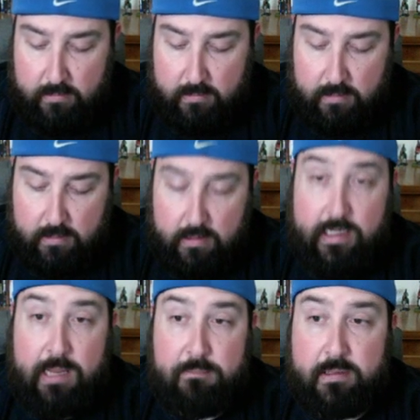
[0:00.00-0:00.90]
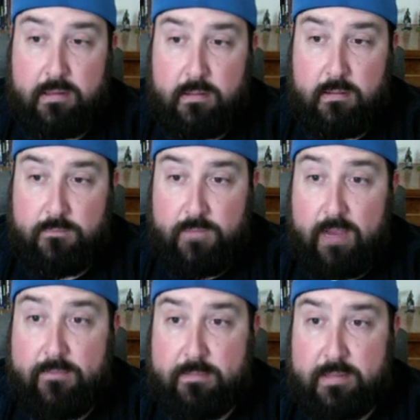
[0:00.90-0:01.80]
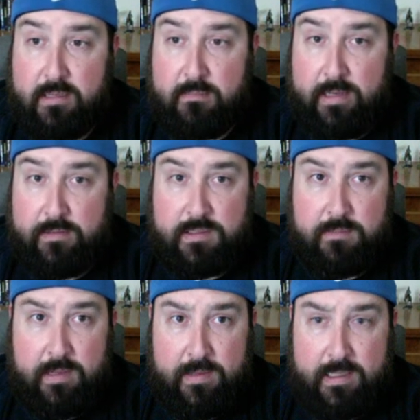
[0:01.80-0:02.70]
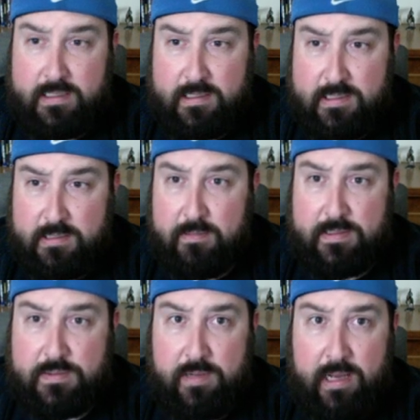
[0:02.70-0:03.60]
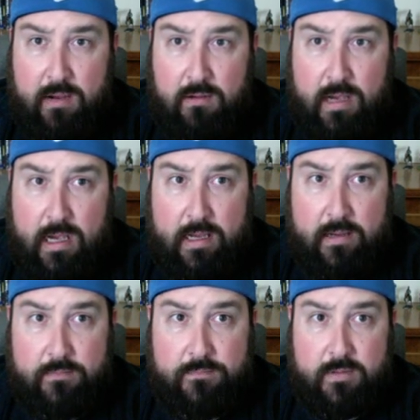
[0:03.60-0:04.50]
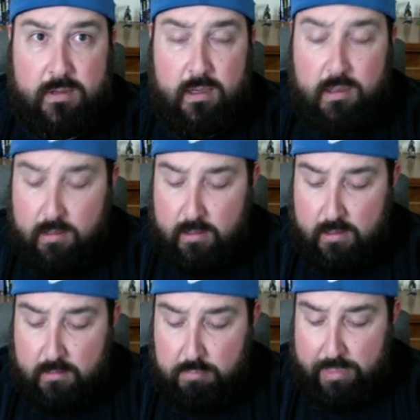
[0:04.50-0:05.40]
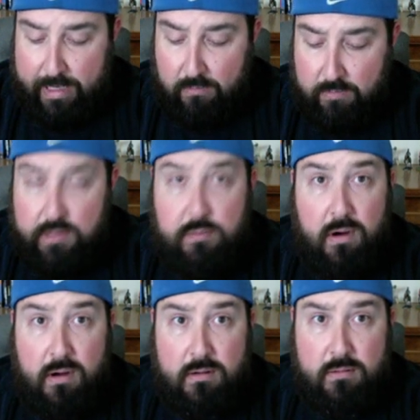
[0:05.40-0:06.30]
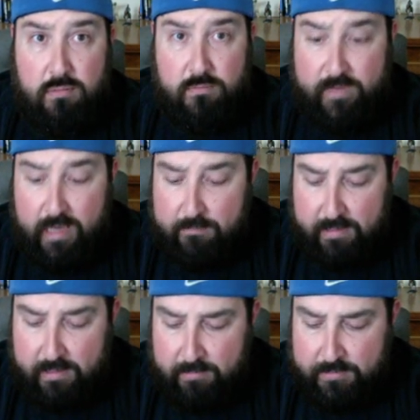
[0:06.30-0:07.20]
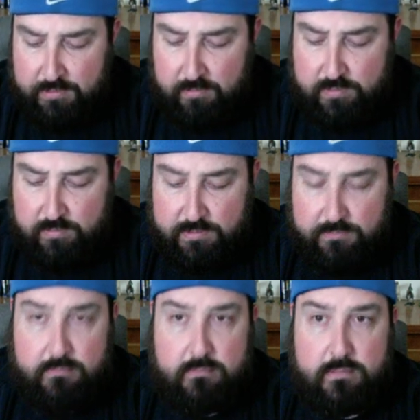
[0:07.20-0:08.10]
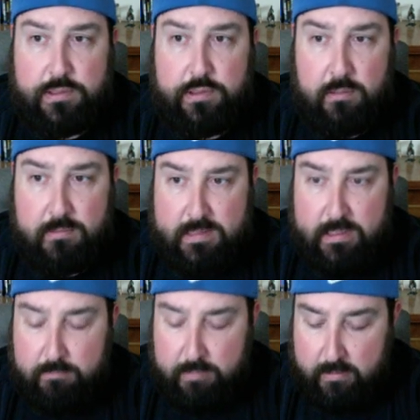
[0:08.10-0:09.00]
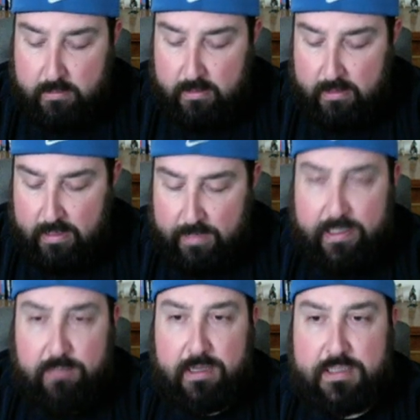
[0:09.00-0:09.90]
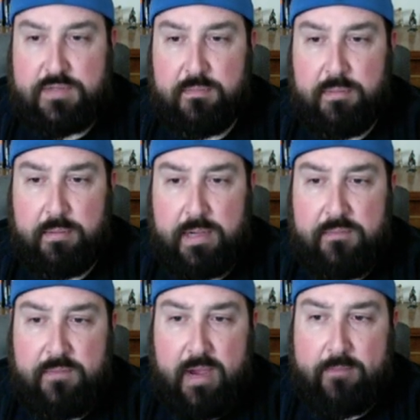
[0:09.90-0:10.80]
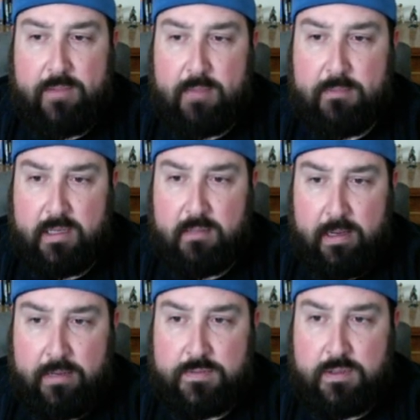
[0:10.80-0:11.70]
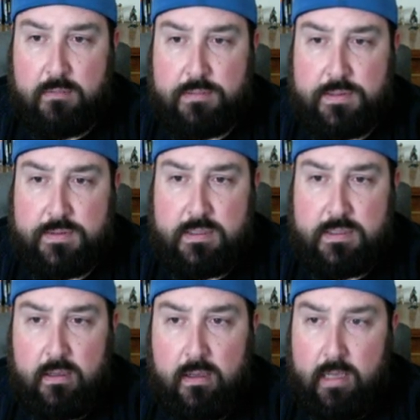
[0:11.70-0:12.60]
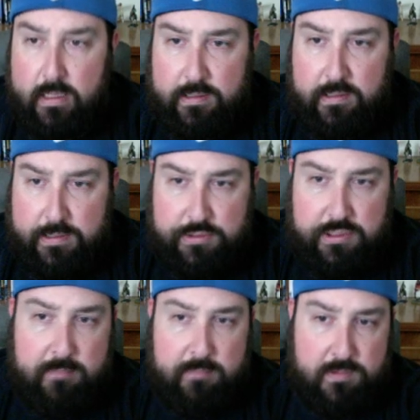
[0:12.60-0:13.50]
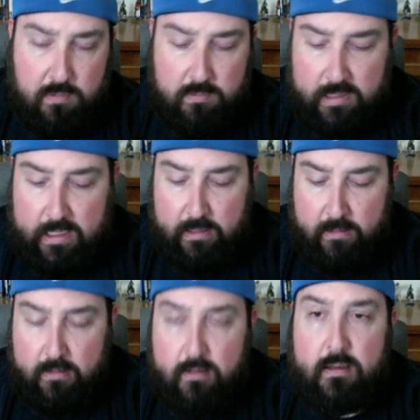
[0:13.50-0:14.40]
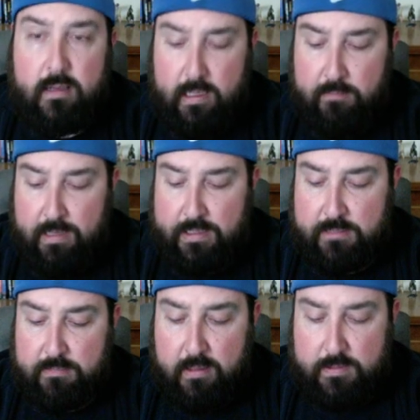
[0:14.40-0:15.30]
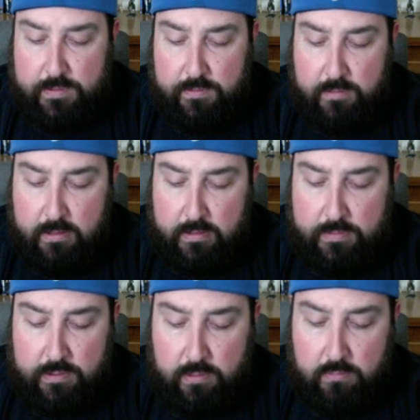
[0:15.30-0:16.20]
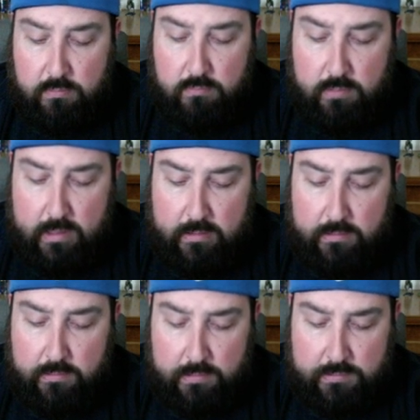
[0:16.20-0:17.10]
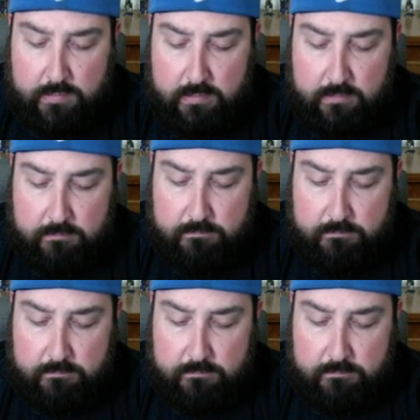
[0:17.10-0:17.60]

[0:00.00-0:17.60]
uh, an epic, five epic commanders. I think this depends on how high of um, power you are or VIP. I'm not sure which one determines it, but I think it ranges from three to five epic commander sculptures. And then you get the gems, golden key, and magic box too. So, you know, the, the,